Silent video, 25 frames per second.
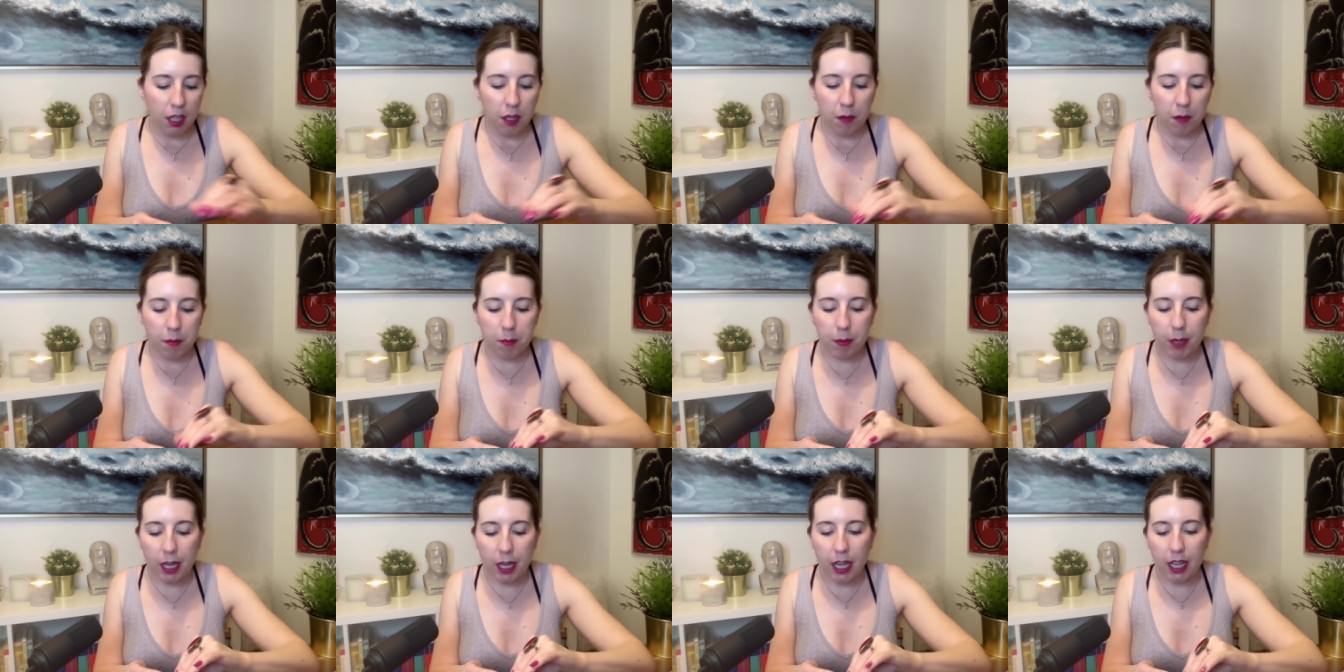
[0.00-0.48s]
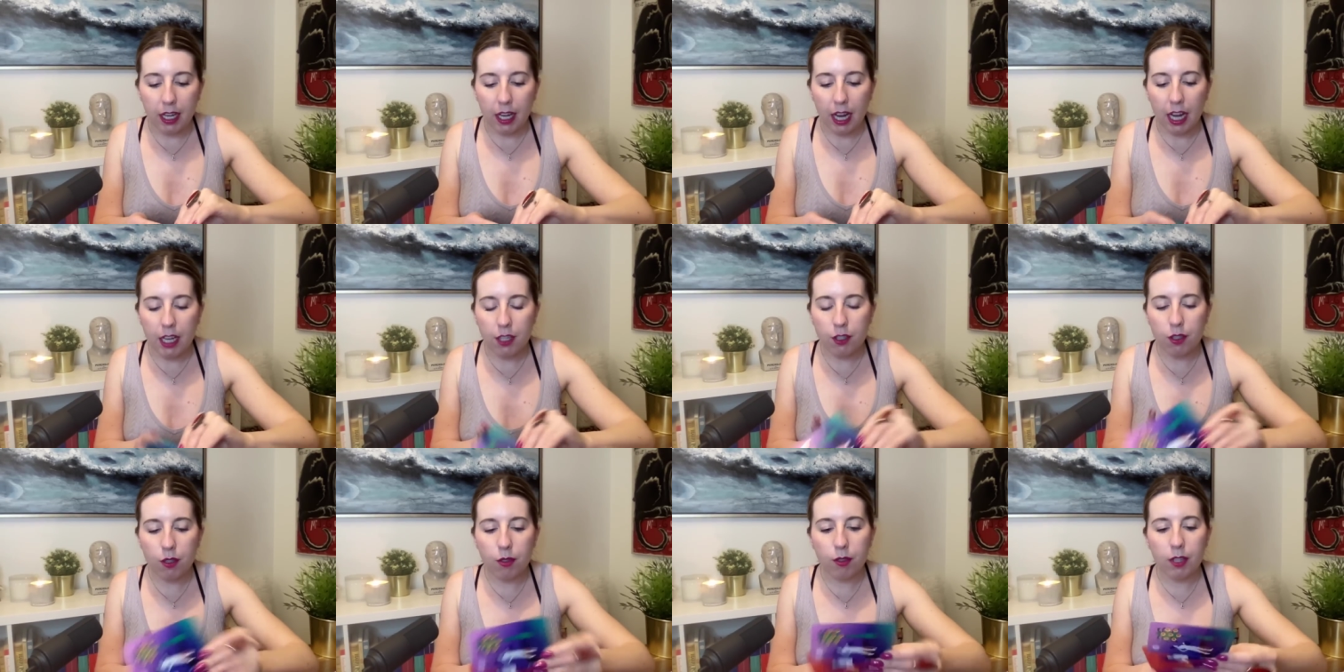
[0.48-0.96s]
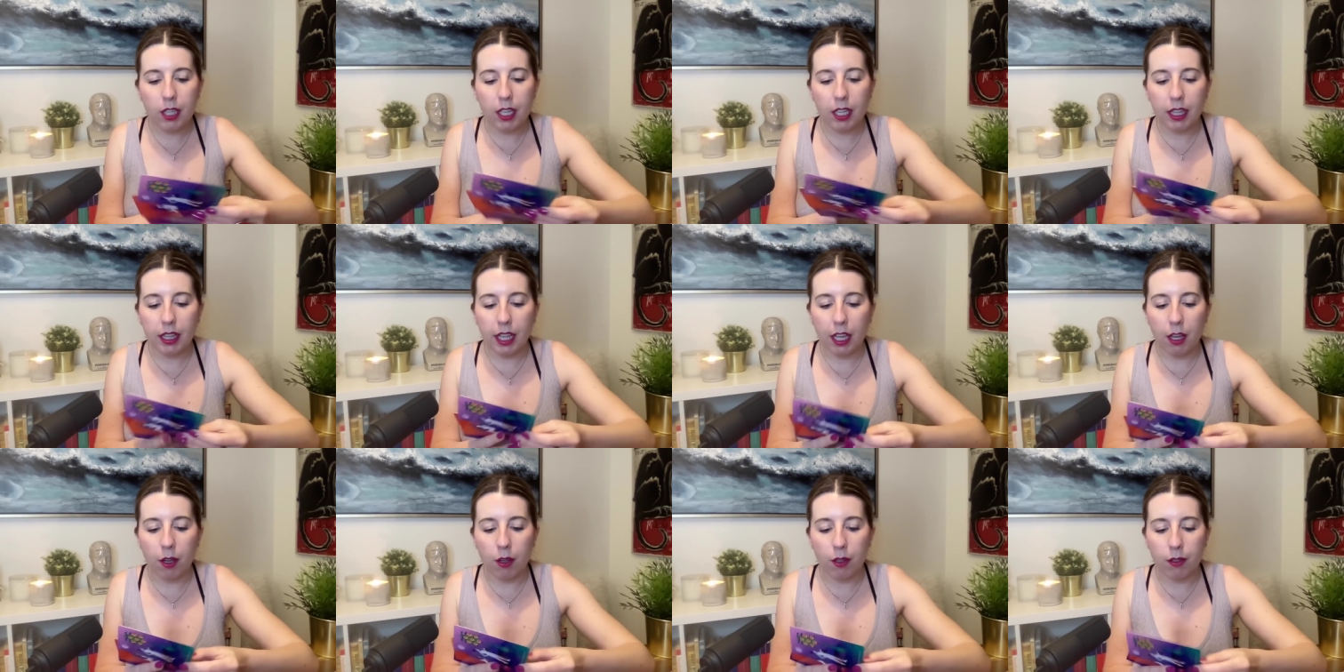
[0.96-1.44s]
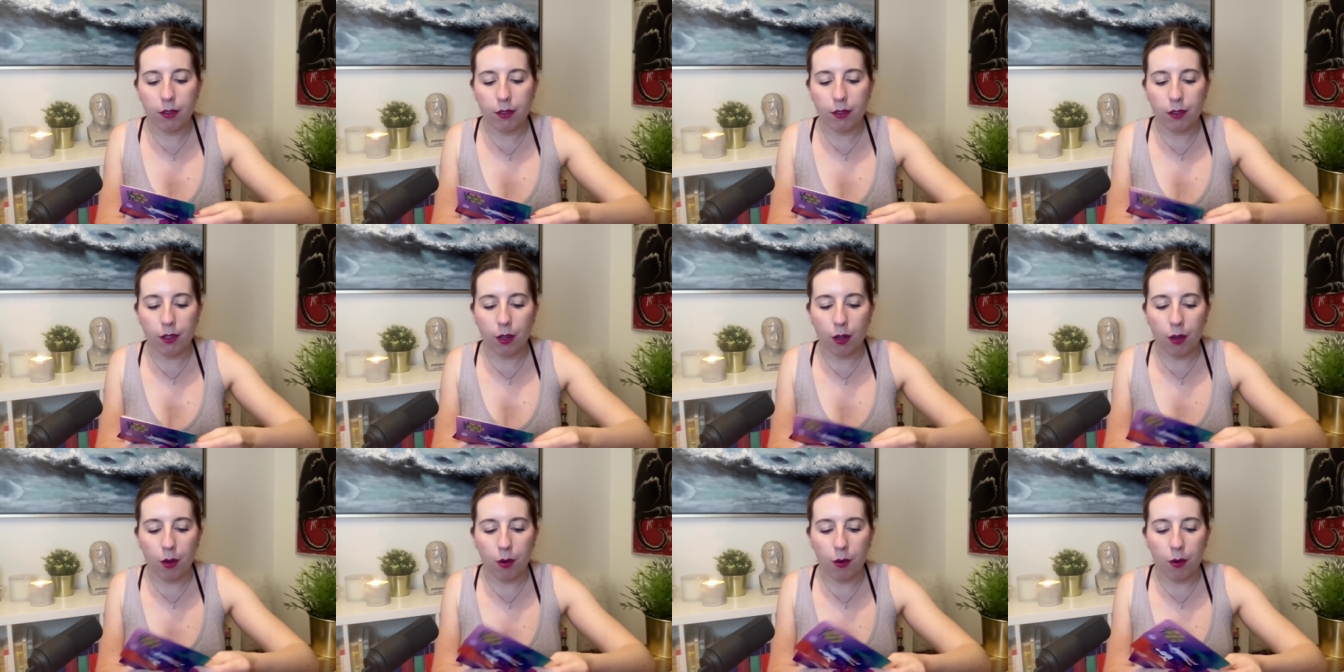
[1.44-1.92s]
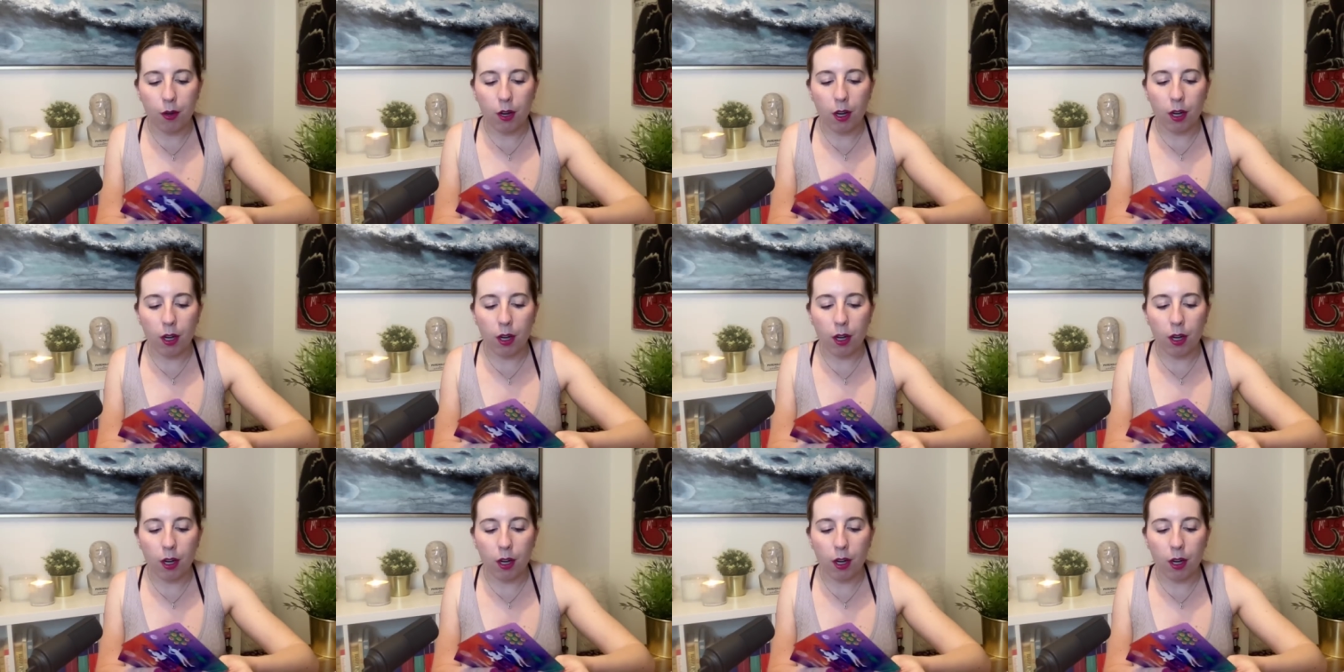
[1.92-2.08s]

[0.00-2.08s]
But I do think they also